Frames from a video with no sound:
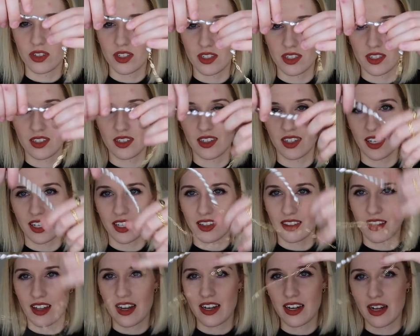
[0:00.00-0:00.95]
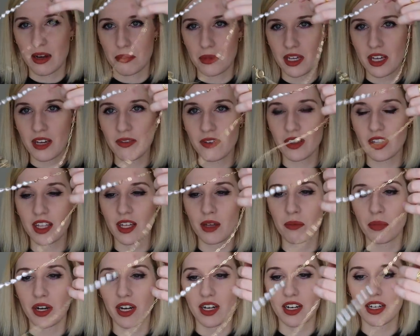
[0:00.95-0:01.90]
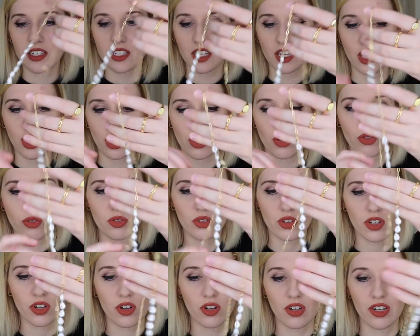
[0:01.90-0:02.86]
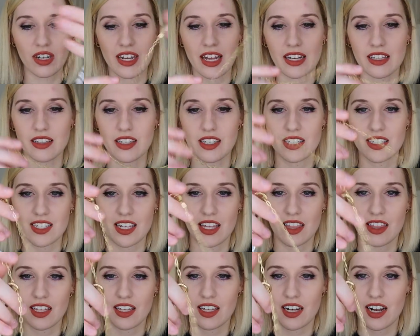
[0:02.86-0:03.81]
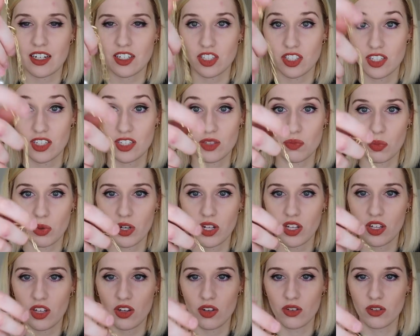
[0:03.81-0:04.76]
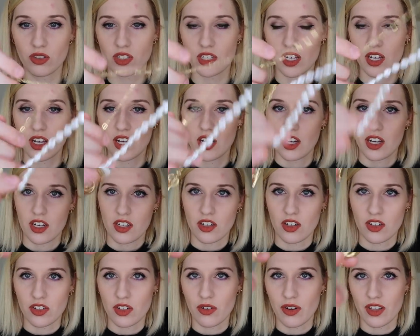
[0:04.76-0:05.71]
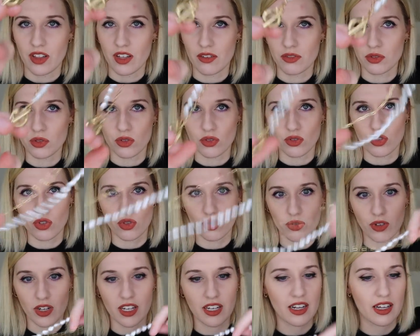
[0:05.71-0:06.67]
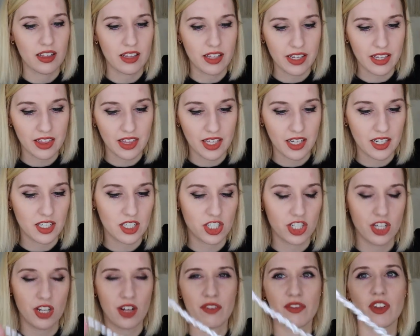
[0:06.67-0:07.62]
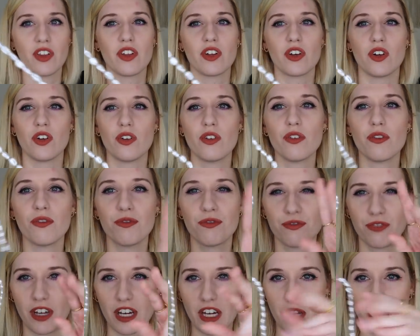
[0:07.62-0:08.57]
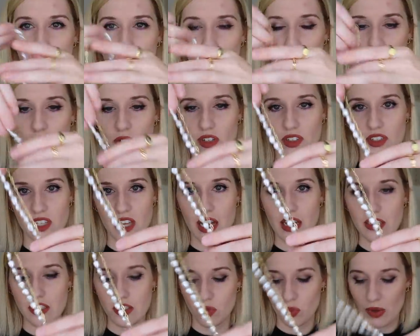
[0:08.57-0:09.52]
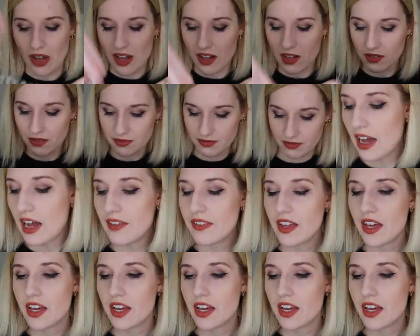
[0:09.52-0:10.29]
doesn't like line up evenly, but it is a cute little necklace. I think it actually is pretty cute. Y'all know I love gold jewelry and I like the addition of the little fake pearls as well. And